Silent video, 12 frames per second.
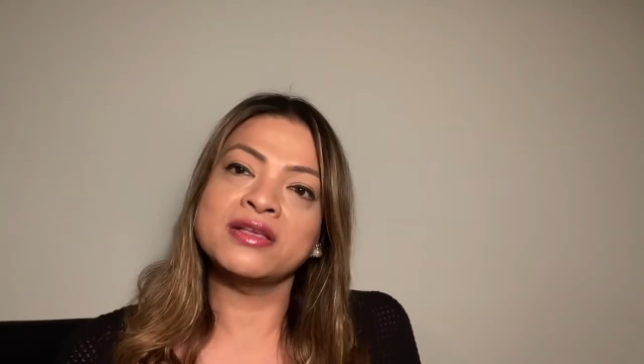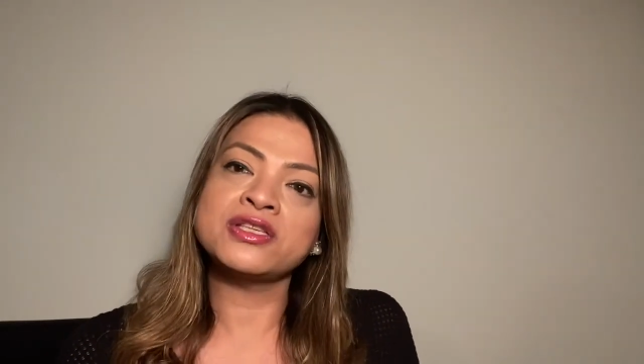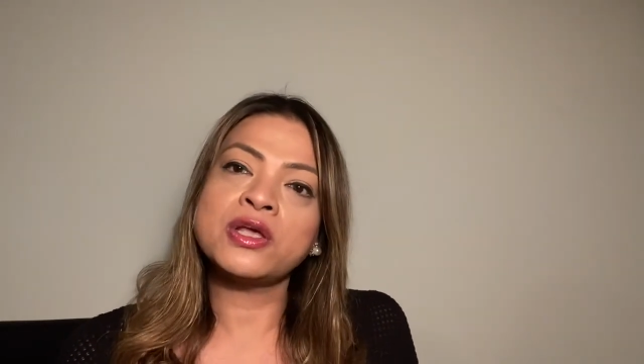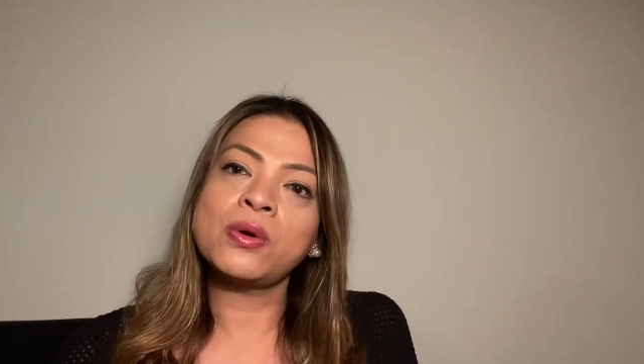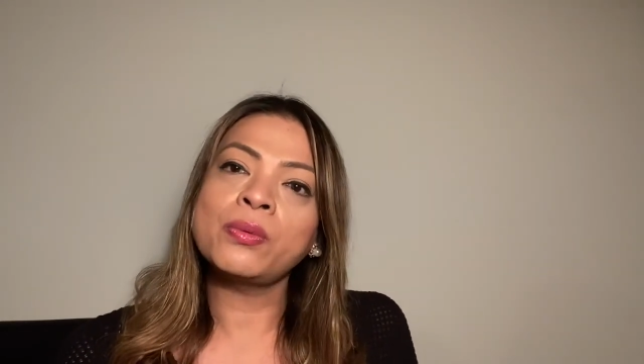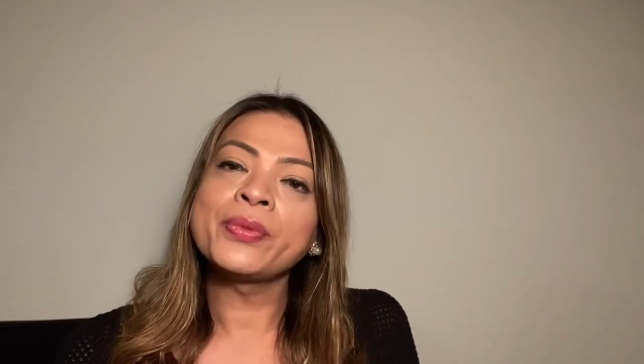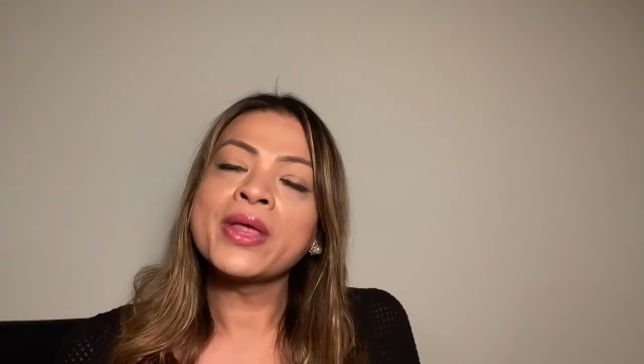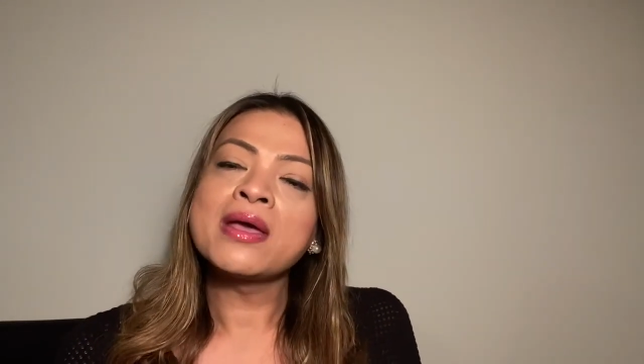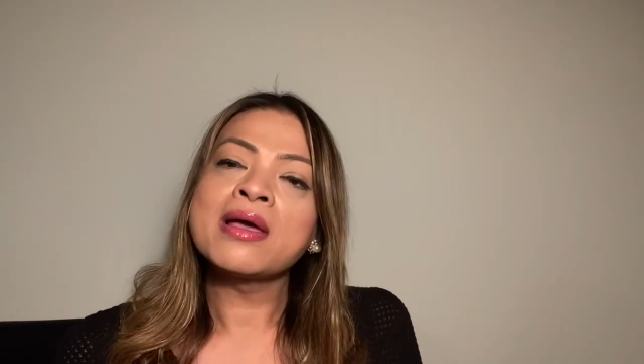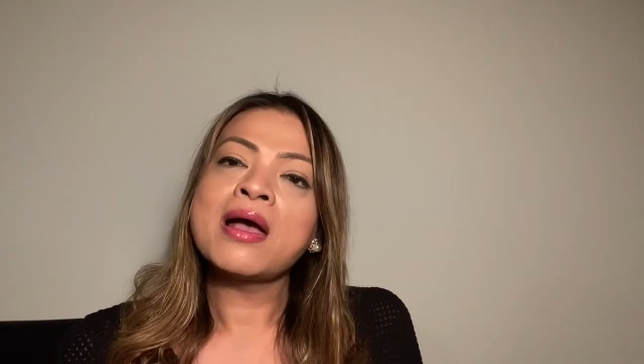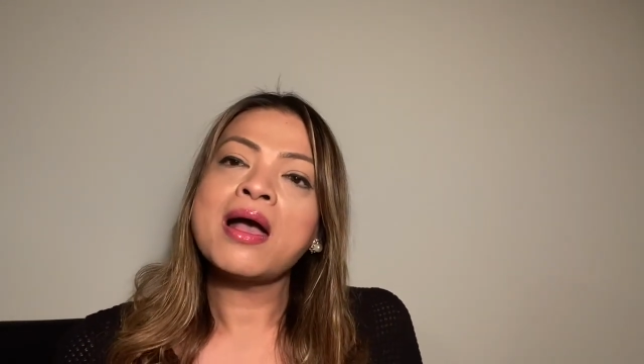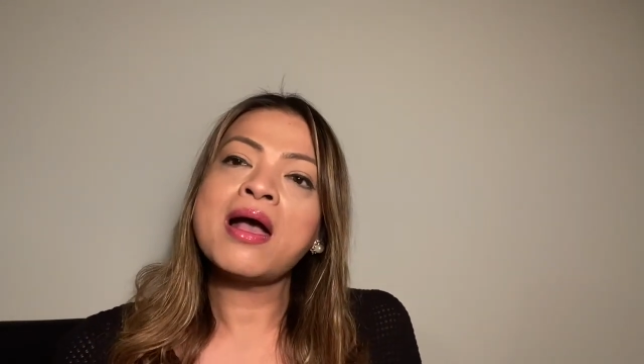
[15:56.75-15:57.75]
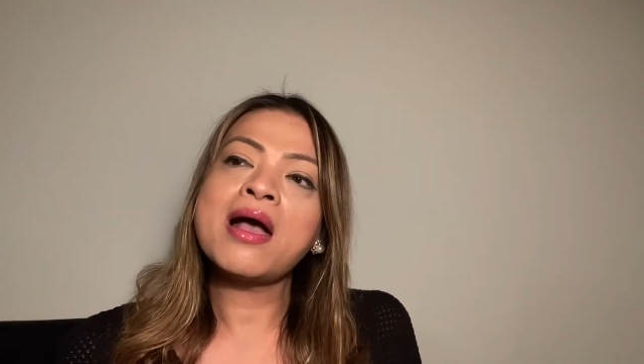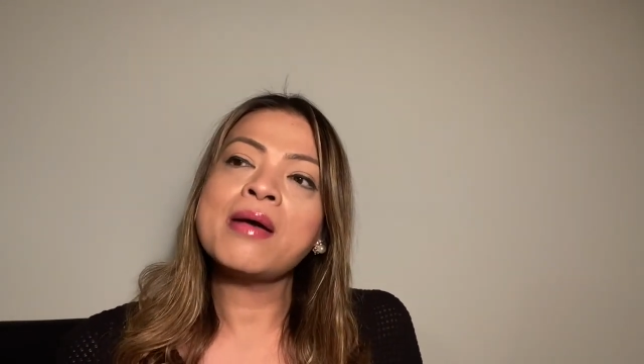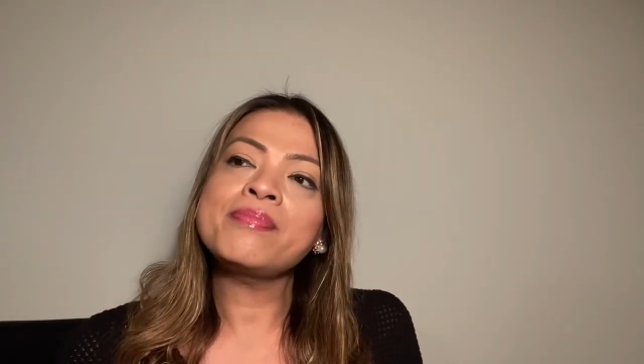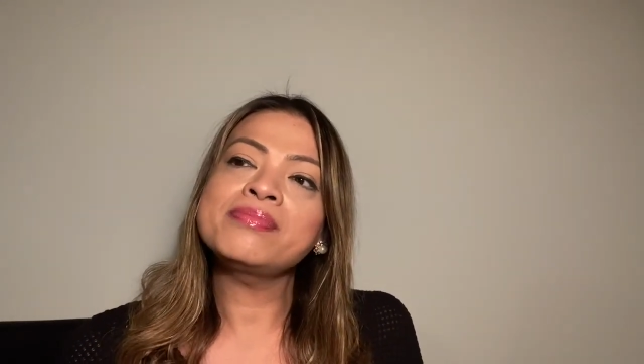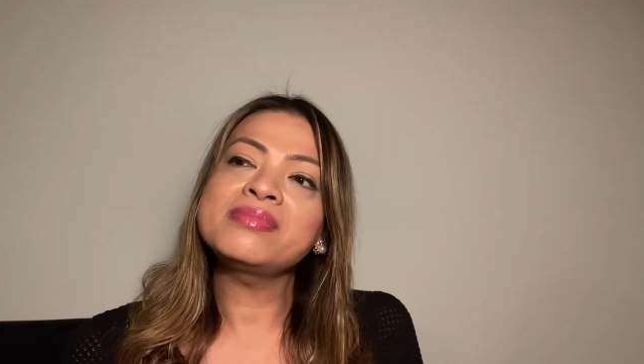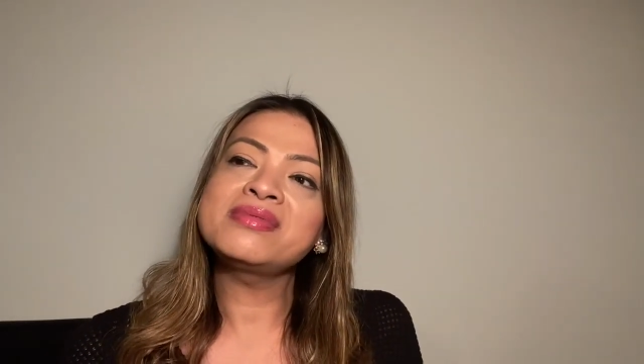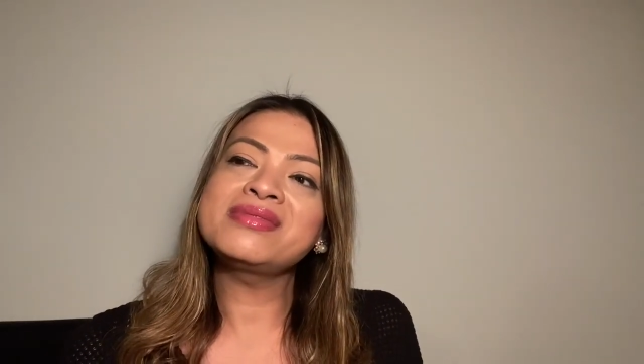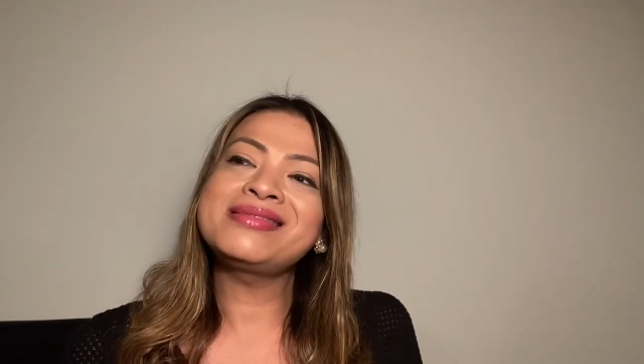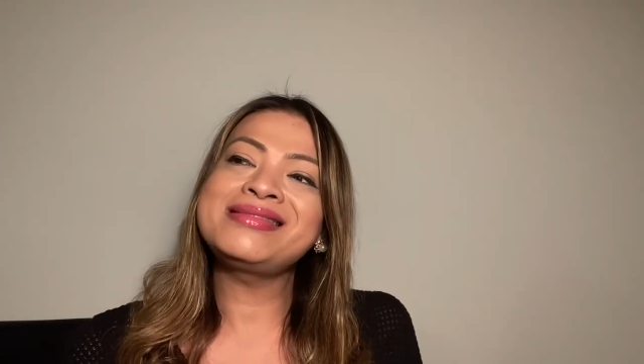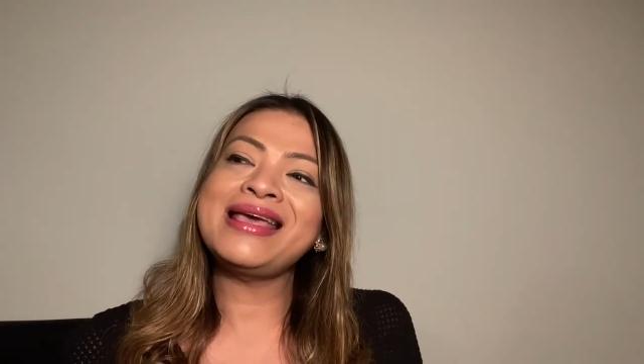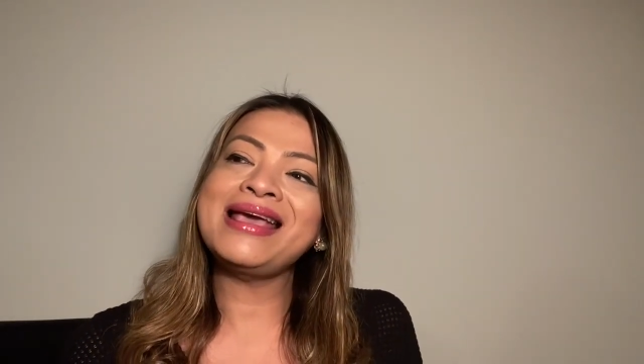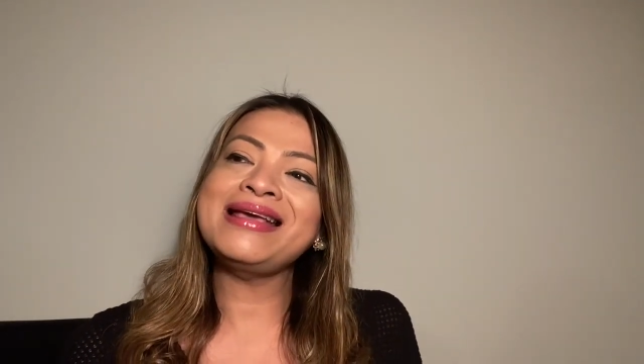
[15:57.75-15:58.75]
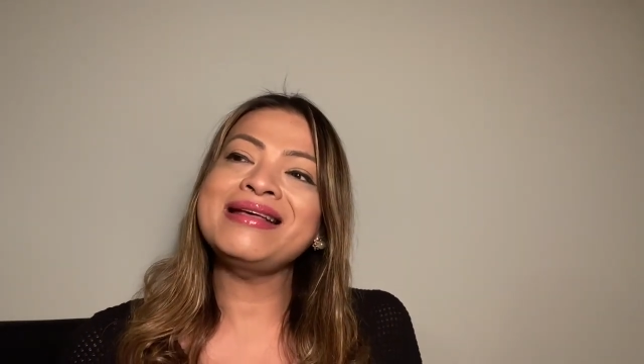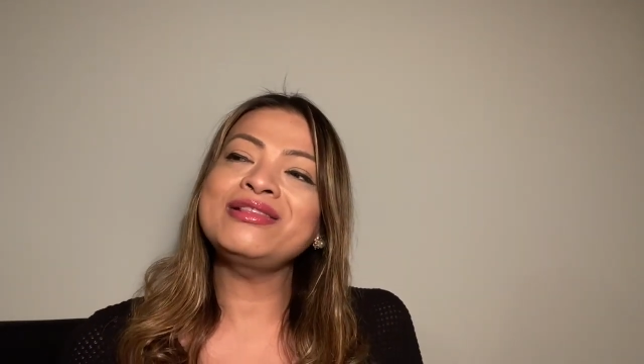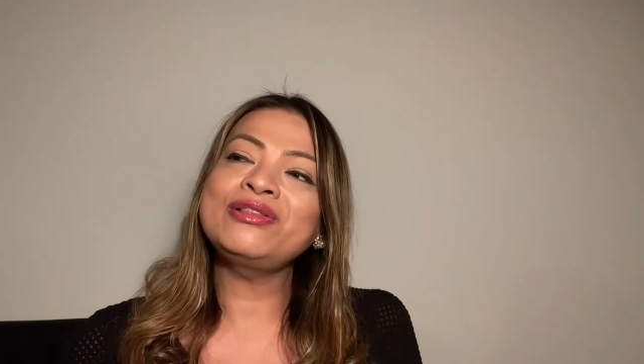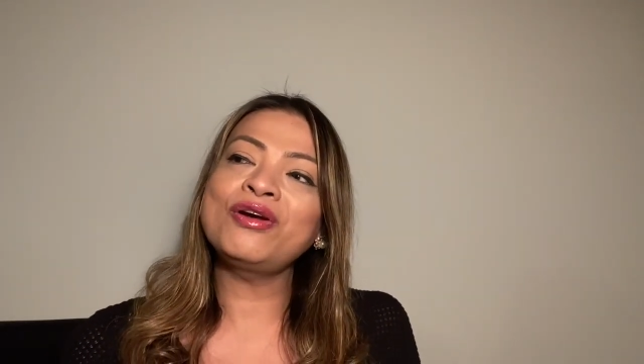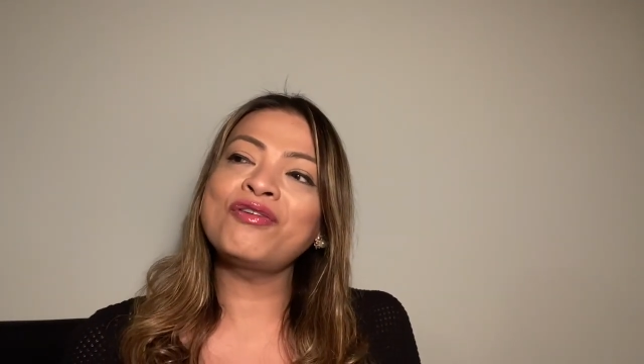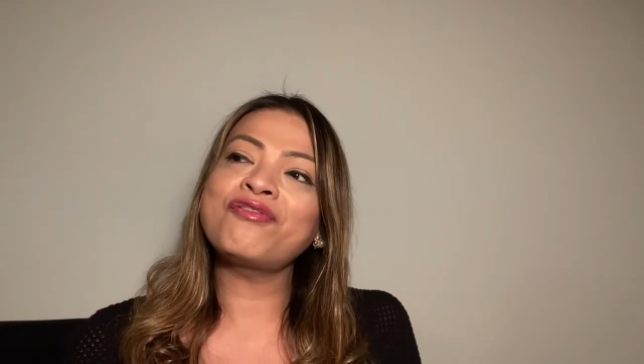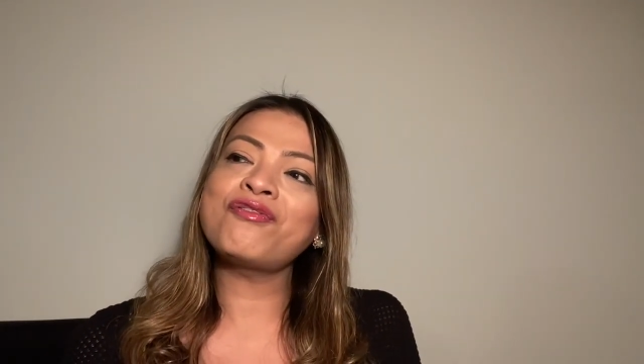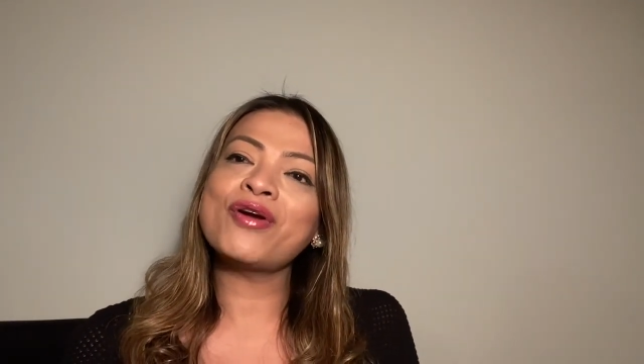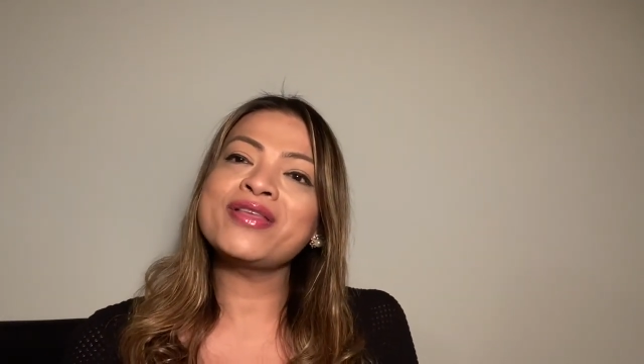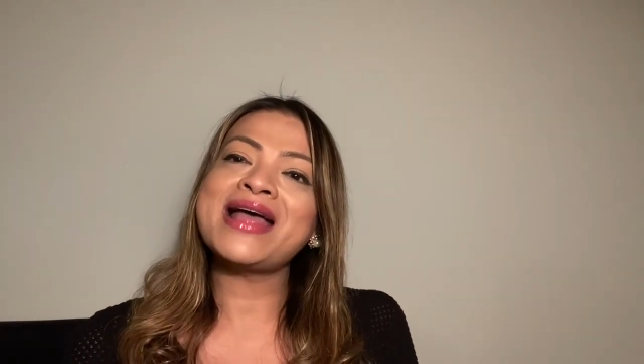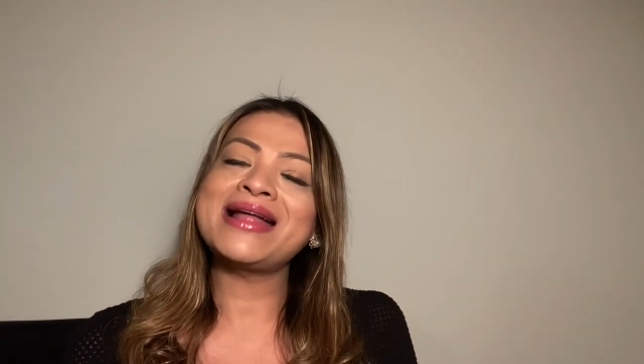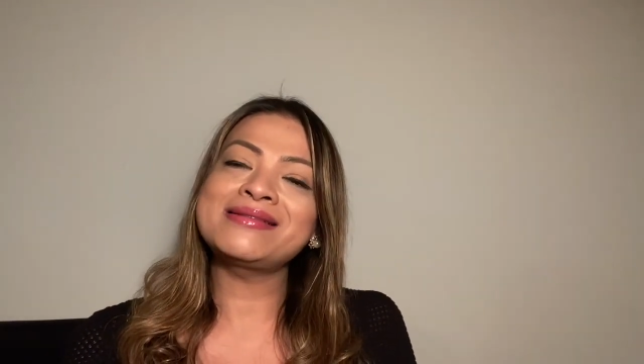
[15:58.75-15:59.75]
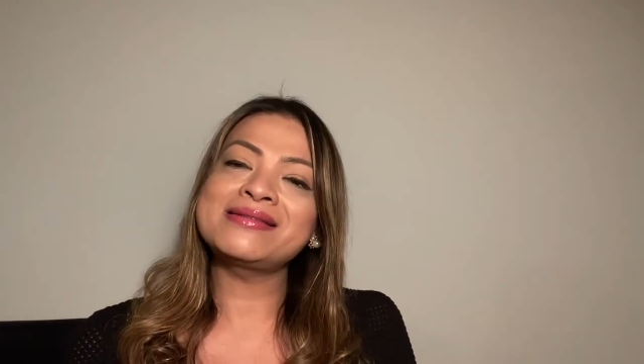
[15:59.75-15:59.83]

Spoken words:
So they look for that